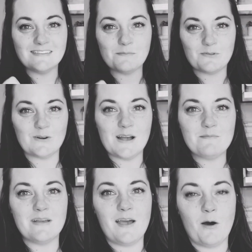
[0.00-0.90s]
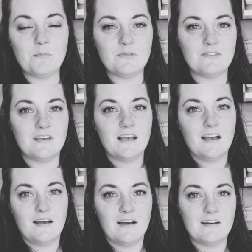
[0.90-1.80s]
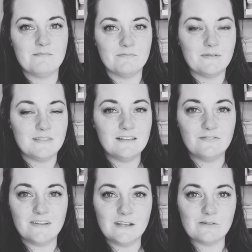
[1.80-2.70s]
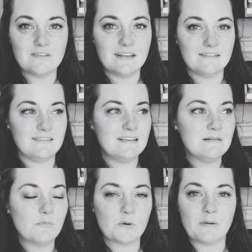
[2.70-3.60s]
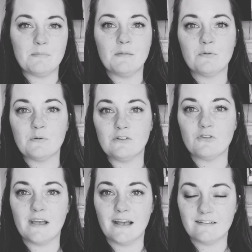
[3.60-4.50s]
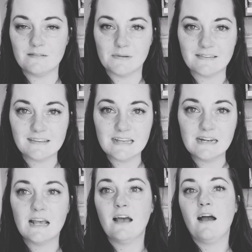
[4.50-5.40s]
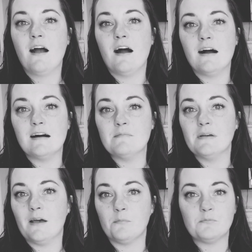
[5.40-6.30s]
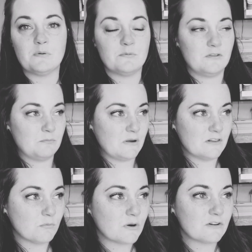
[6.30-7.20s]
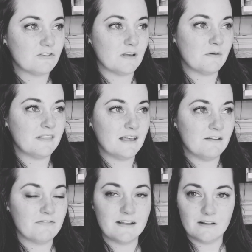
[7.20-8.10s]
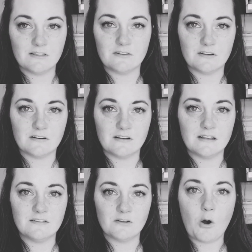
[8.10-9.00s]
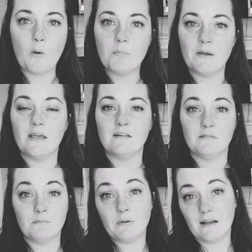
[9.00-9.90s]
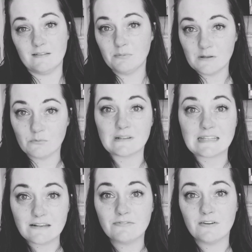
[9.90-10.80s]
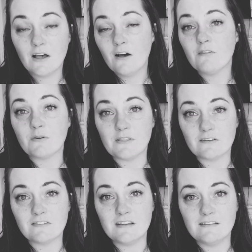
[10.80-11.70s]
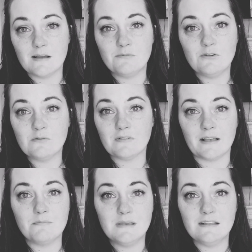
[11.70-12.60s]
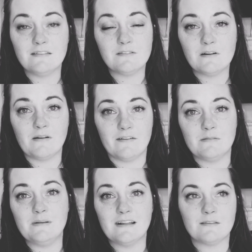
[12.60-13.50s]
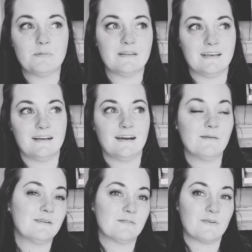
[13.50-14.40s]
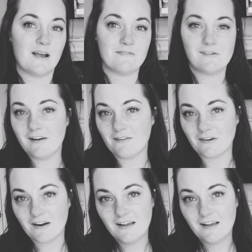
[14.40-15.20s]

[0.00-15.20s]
subscribe. It helps these videos get seen more by people with dry eczema skin. It helps spread the word, so that way they find out that there is hope and possibly relief for their skin type 2, like me. So you don't have to be desperate like I was forever and ever